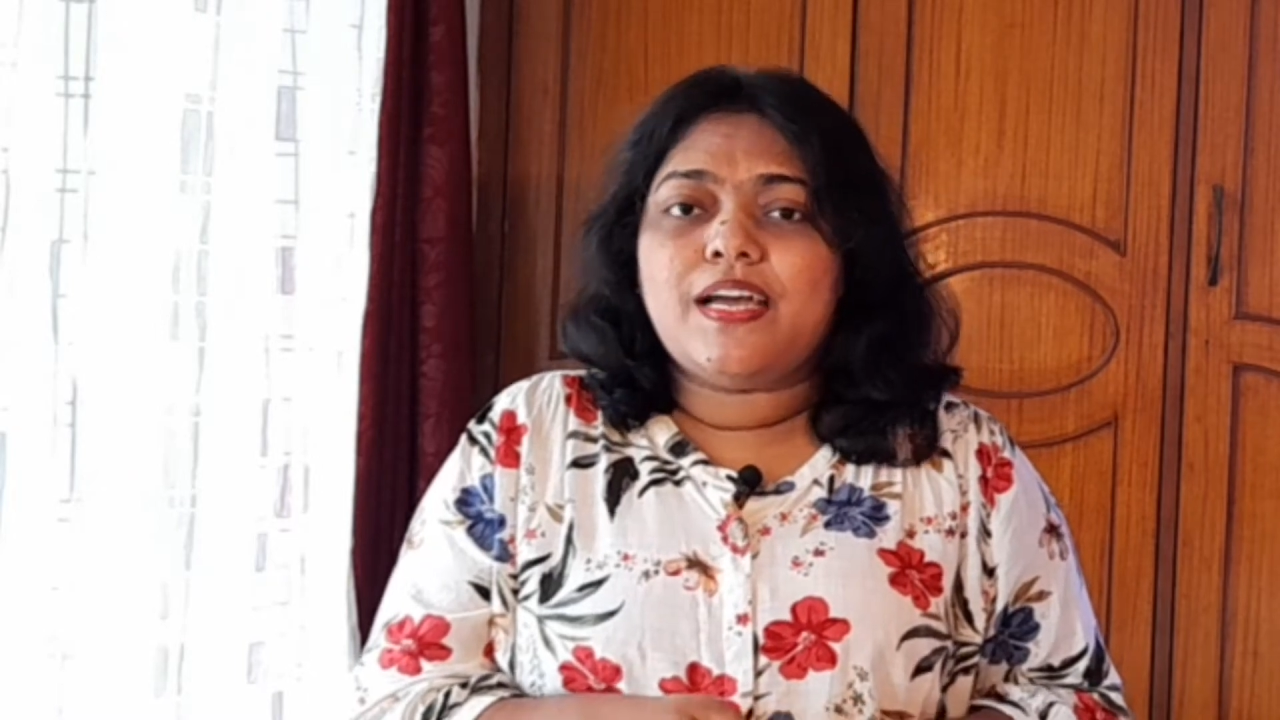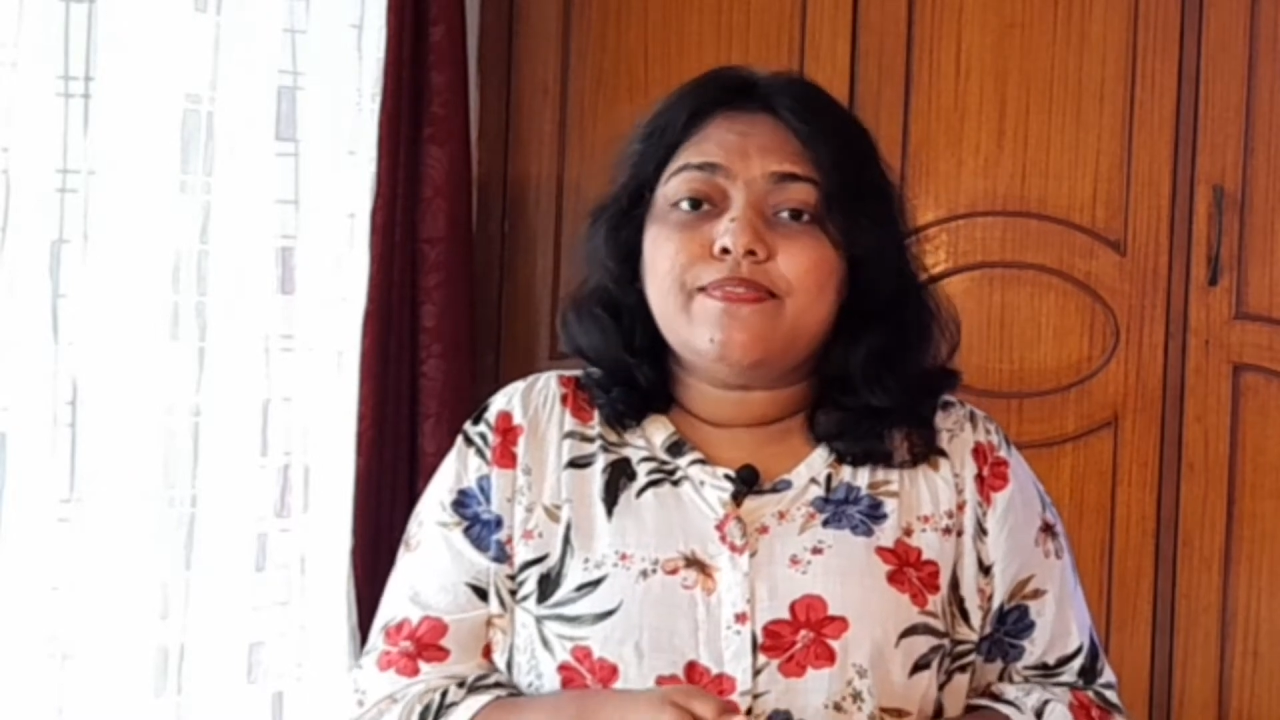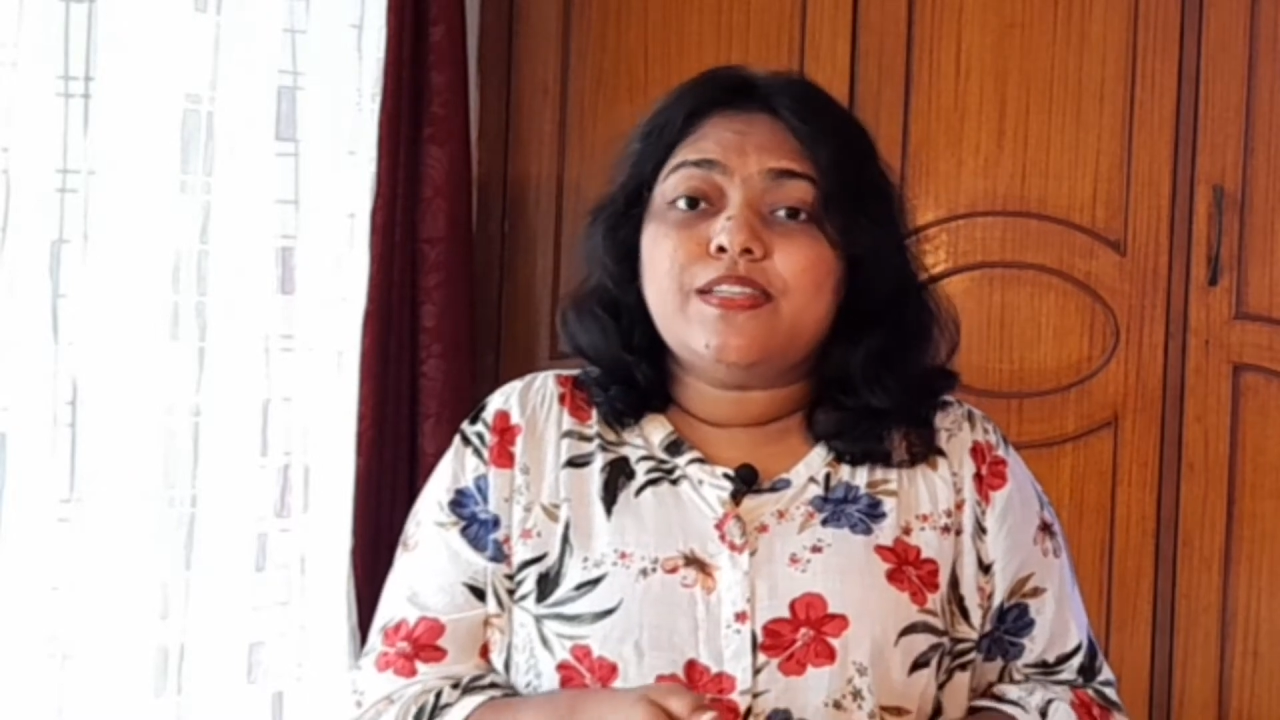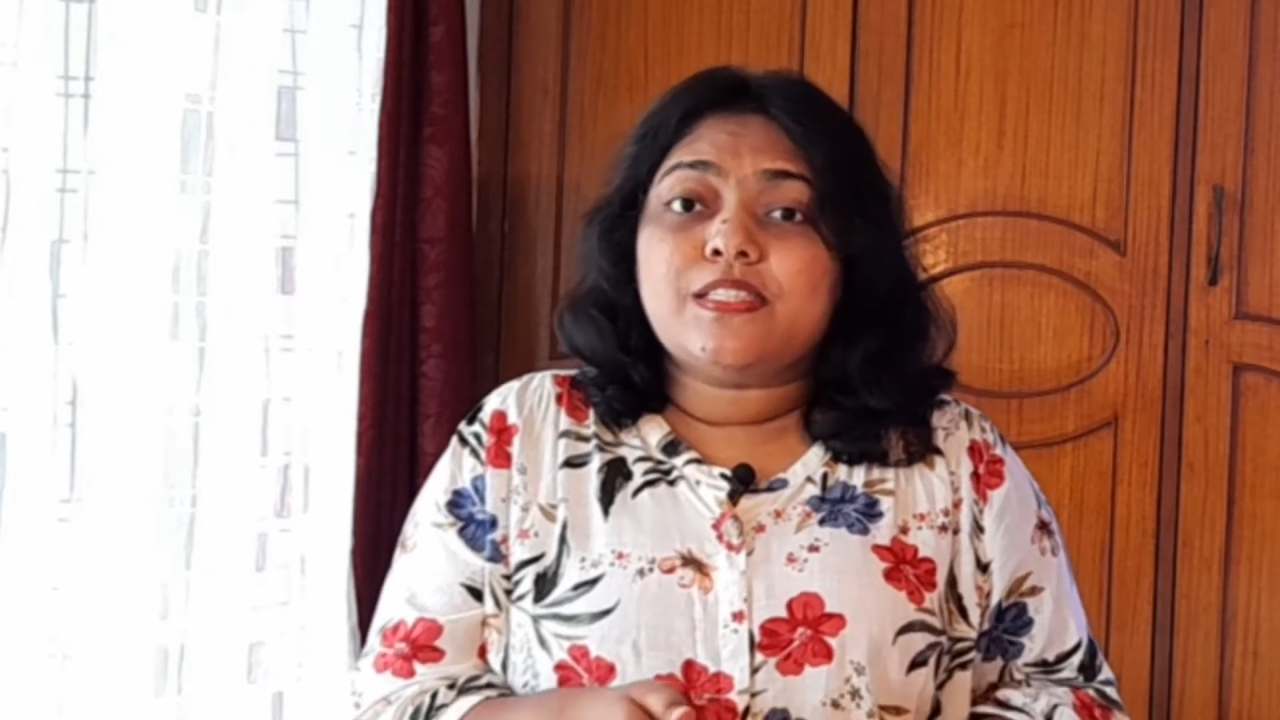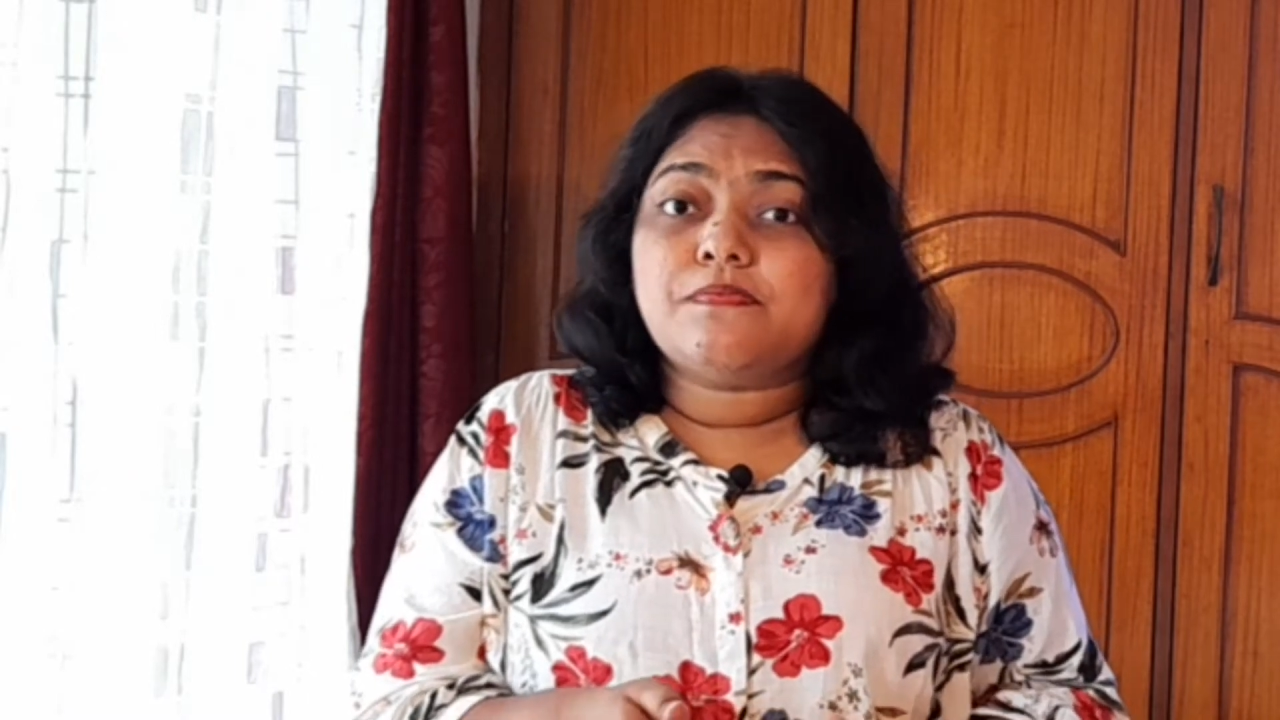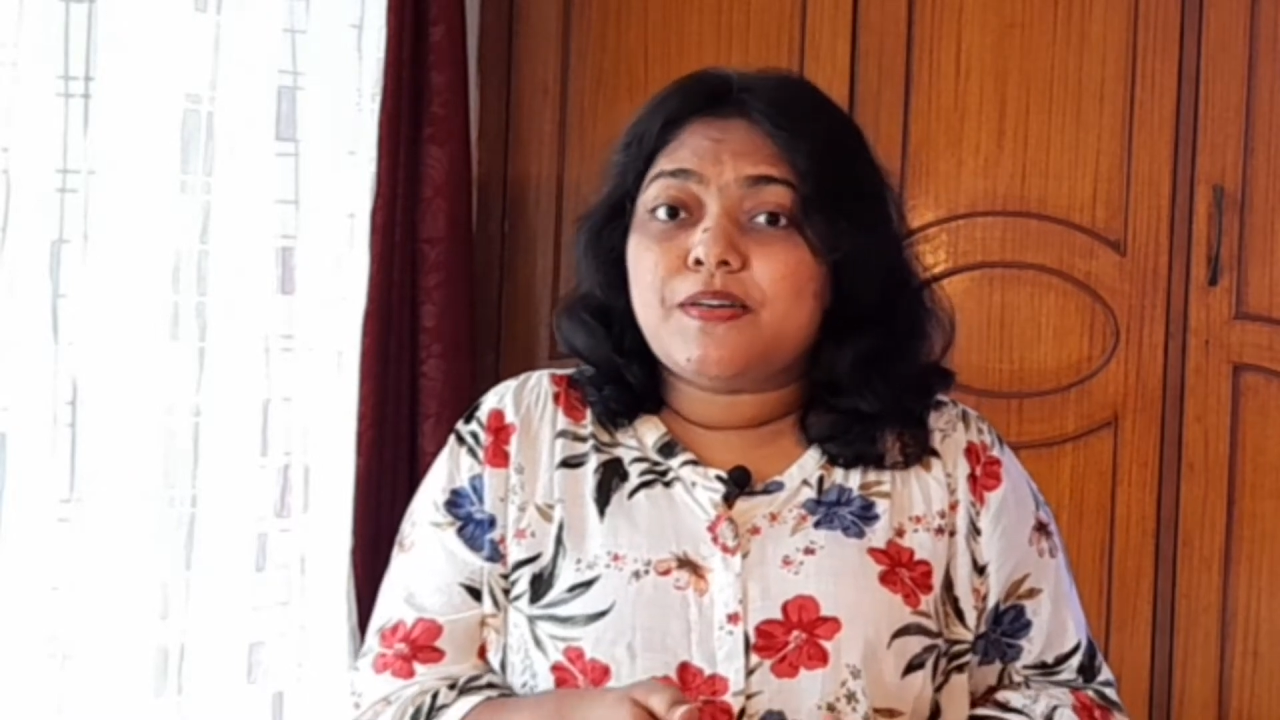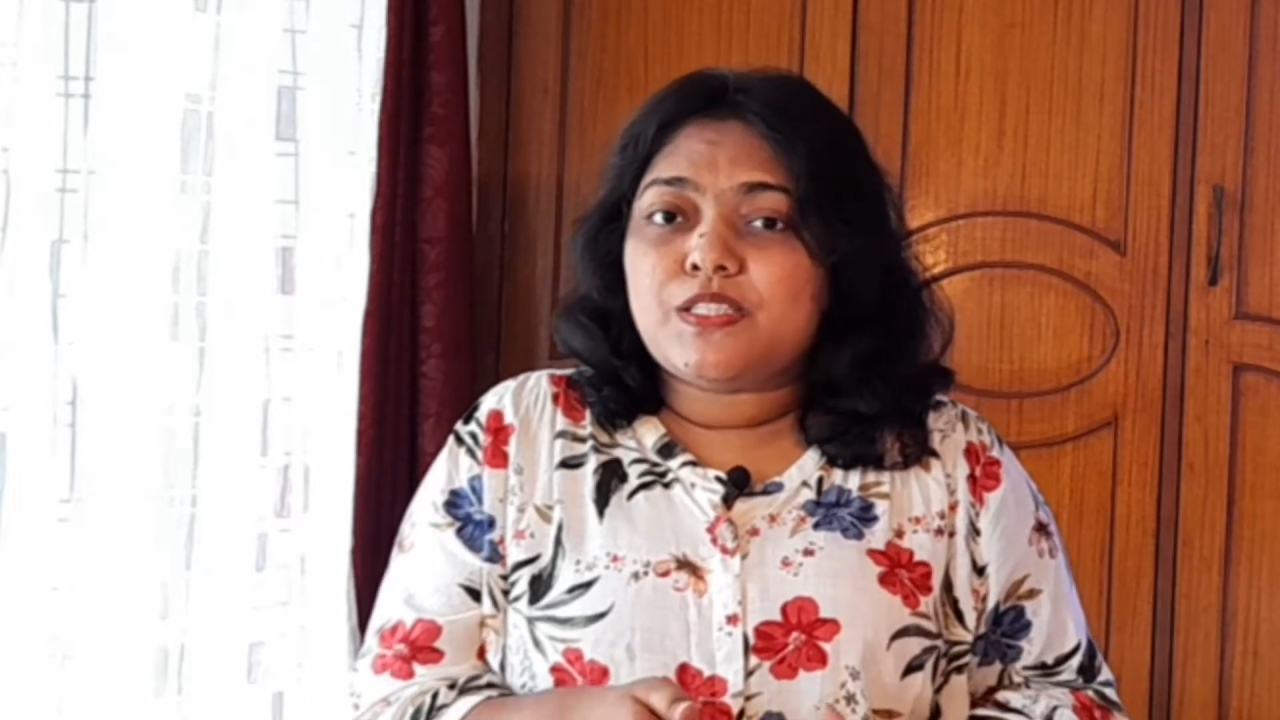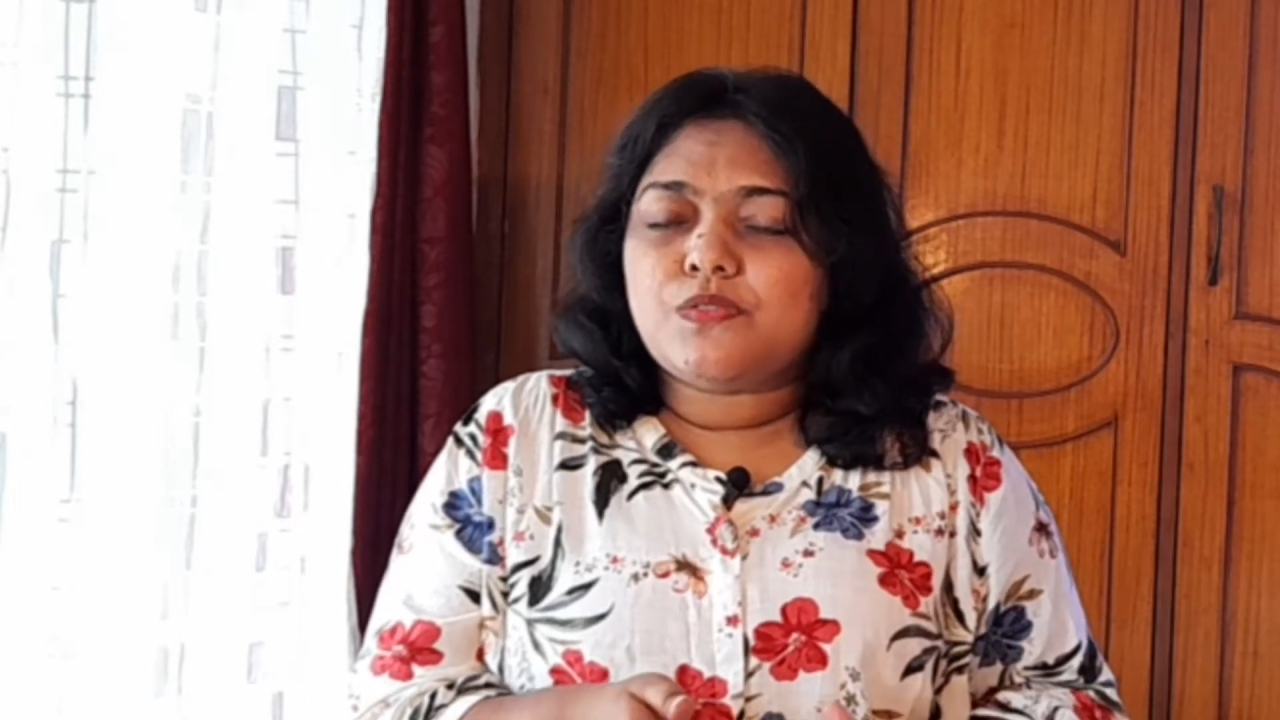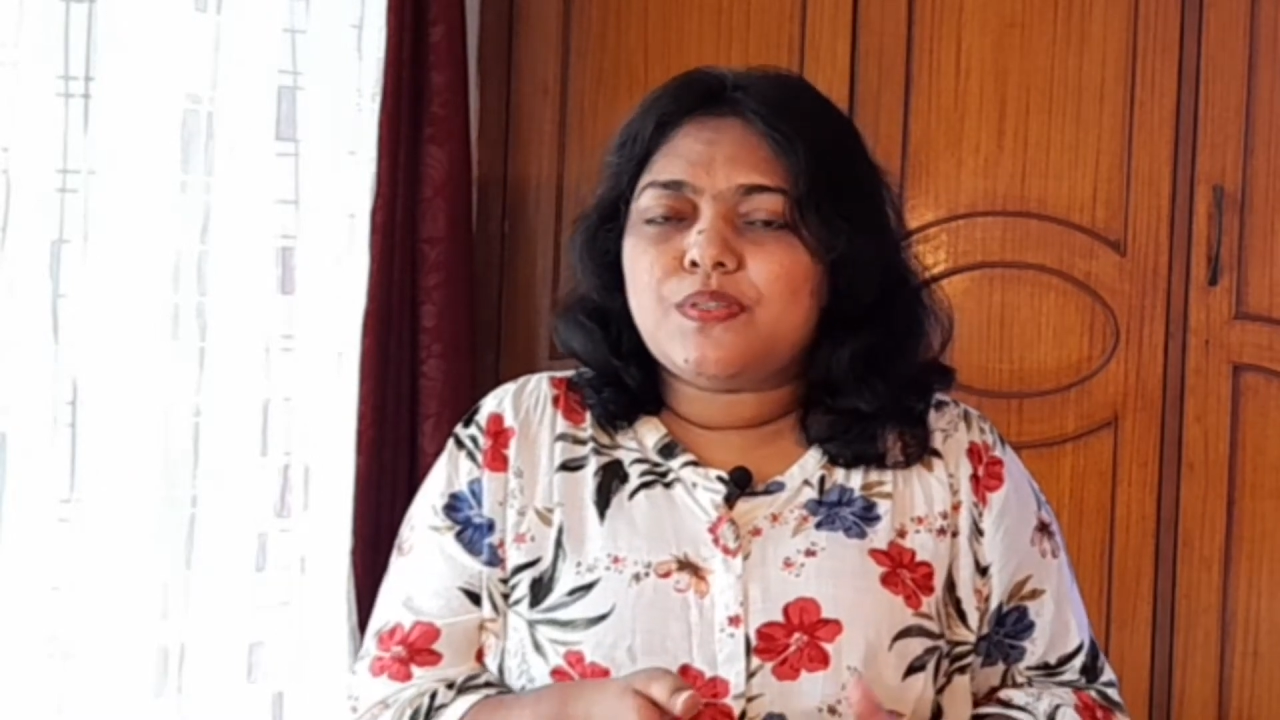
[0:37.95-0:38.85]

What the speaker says: if there is a person